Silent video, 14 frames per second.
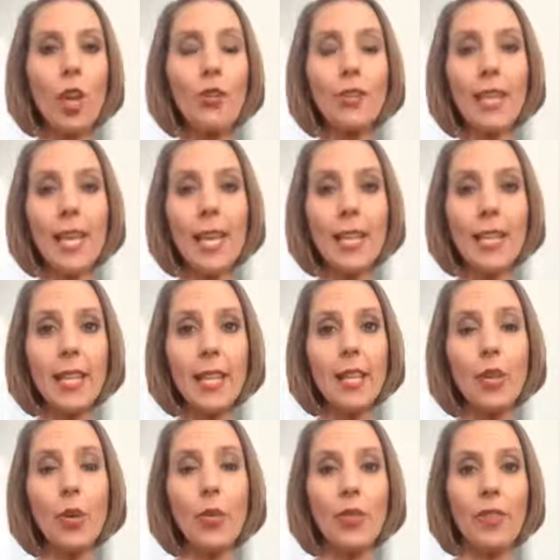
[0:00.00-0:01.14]
taking
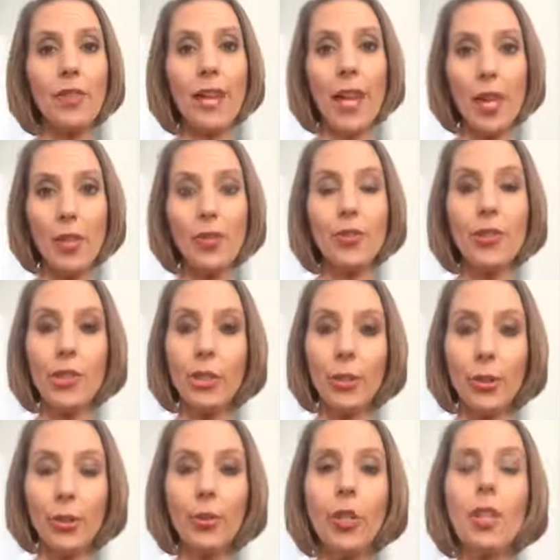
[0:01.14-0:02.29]
over the counter
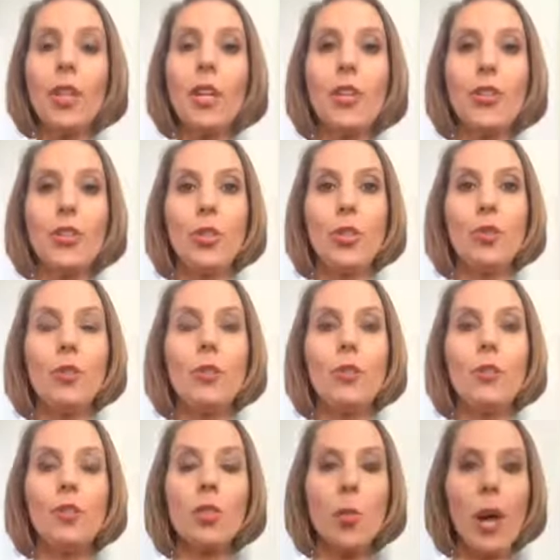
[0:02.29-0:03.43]
too to
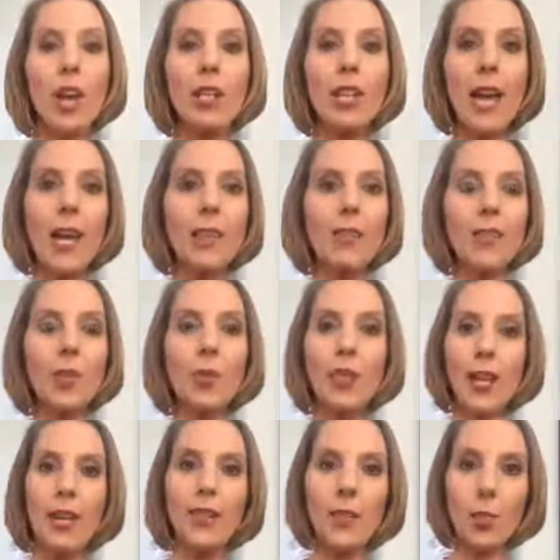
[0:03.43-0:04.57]
squash acid. Well,
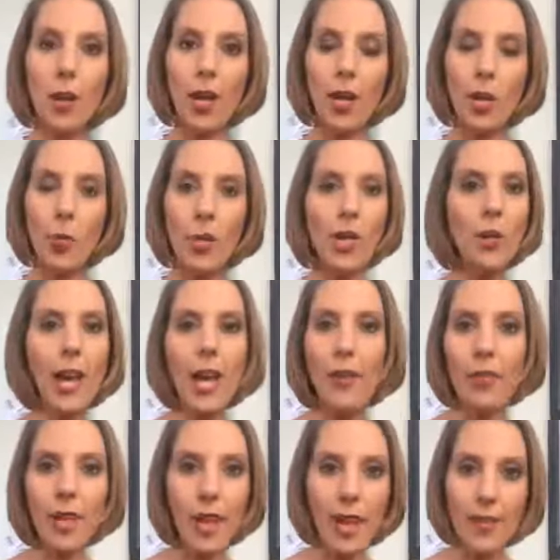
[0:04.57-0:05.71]
guess what? We don't have
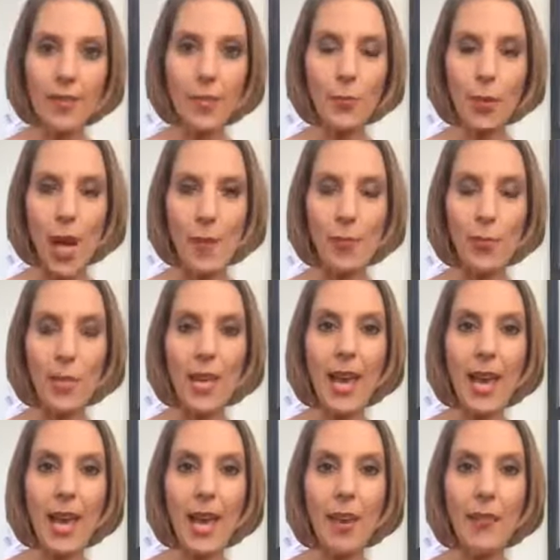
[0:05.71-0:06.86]
an acid problem. We
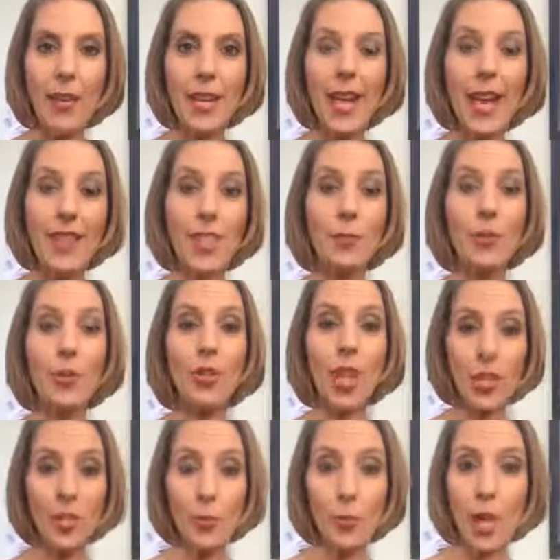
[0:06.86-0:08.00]
have an acid
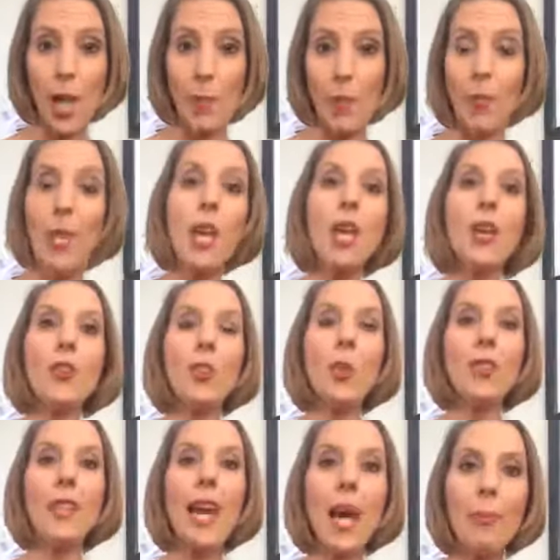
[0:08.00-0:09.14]
production problem. So
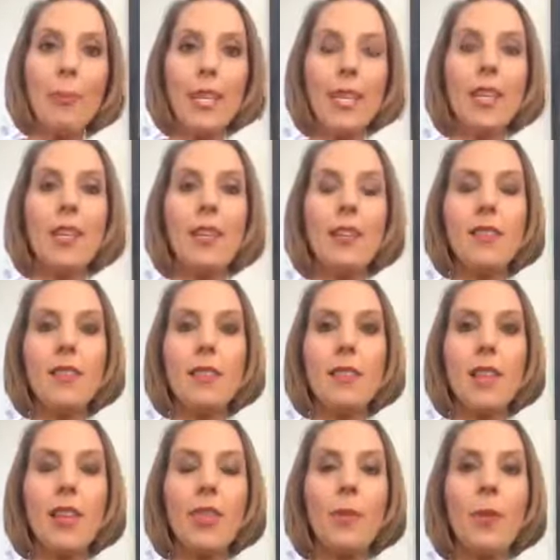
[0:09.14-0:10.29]
what's happening is
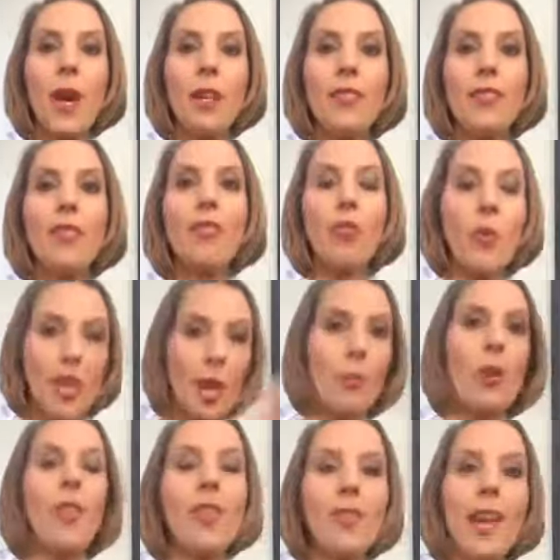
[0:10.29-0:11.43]
that the body's throwing up
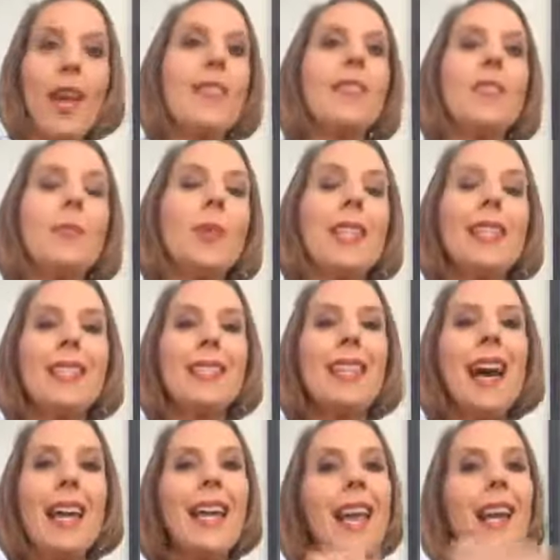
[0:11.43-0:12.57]
all this acid, but it's
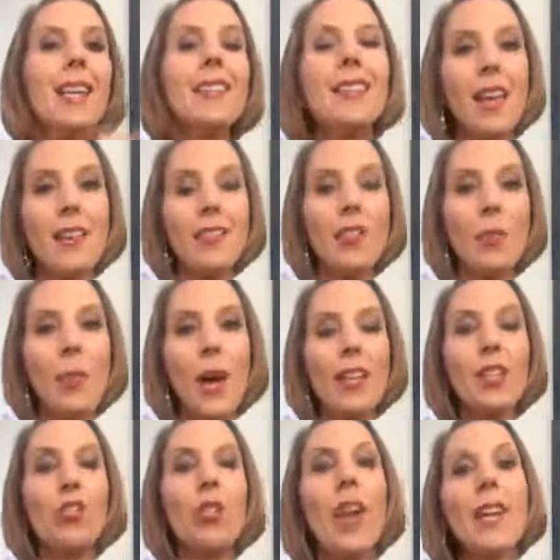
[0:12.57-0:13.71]
not excess. Your
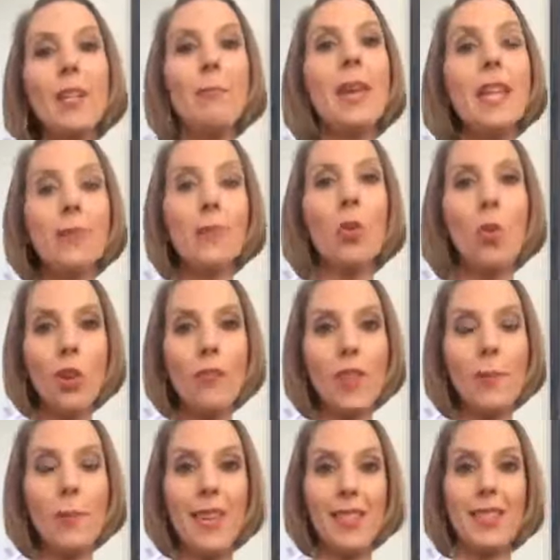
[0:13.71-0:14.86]
body's trying to make more of
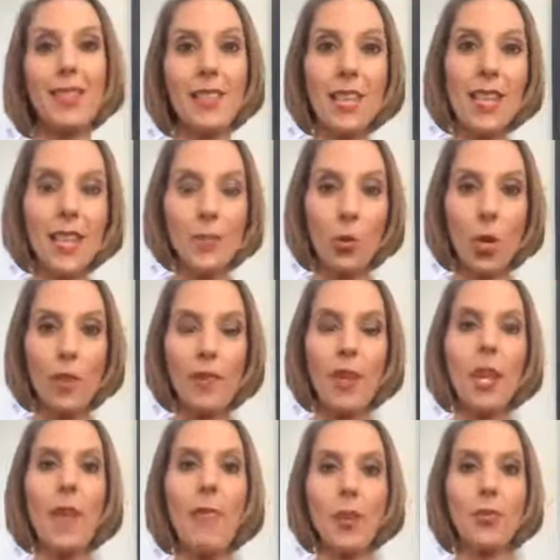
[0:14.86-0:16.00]
it because it needs more of it,
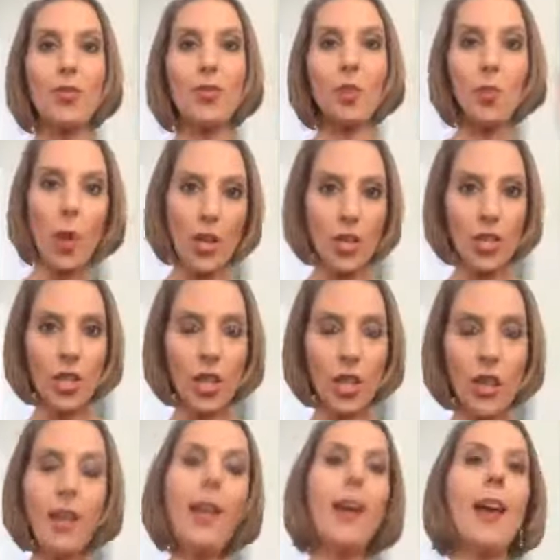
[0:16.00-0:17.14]
and then you're squashing it,
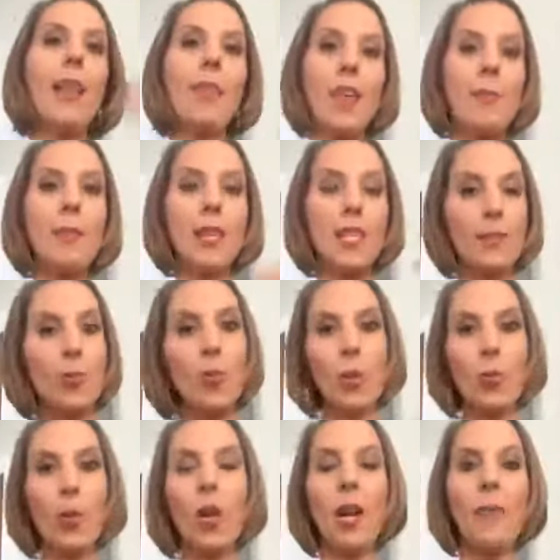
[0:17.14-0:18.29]
and then it makes more and
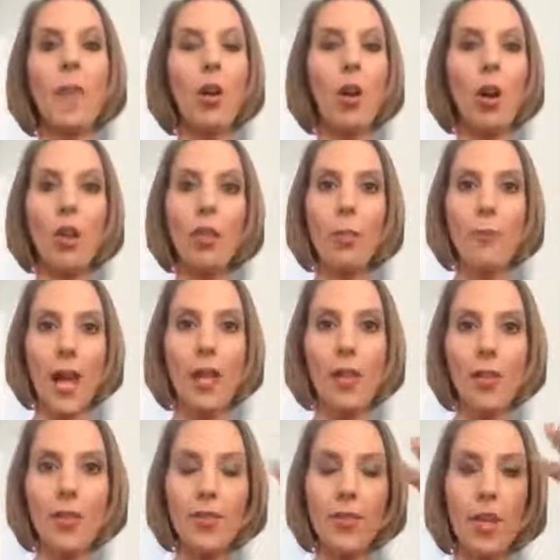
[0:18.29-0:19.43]
more, and then all the
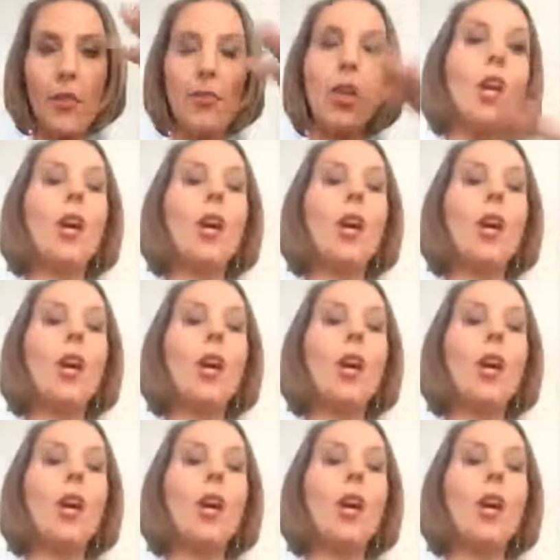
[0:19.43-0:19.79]
balance of